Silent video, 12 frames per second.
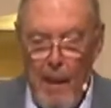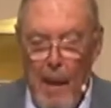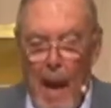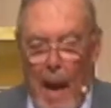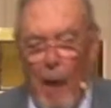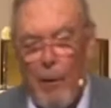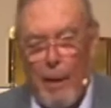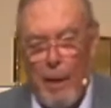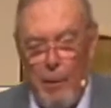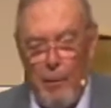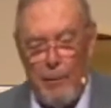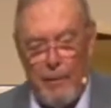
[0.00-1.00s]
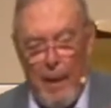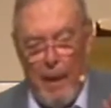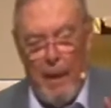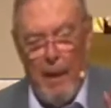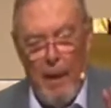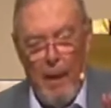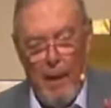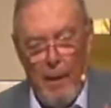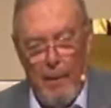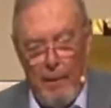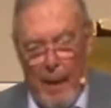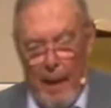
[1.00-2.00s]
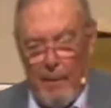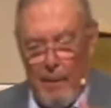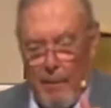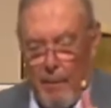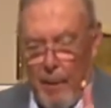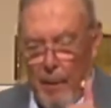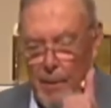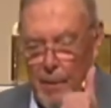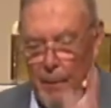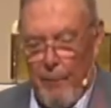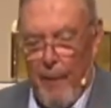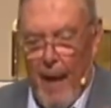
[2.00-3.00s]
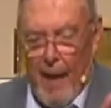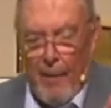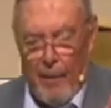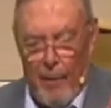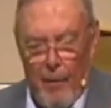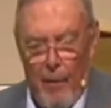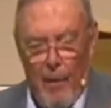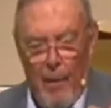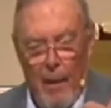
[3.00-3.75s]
How can you say that there's the Father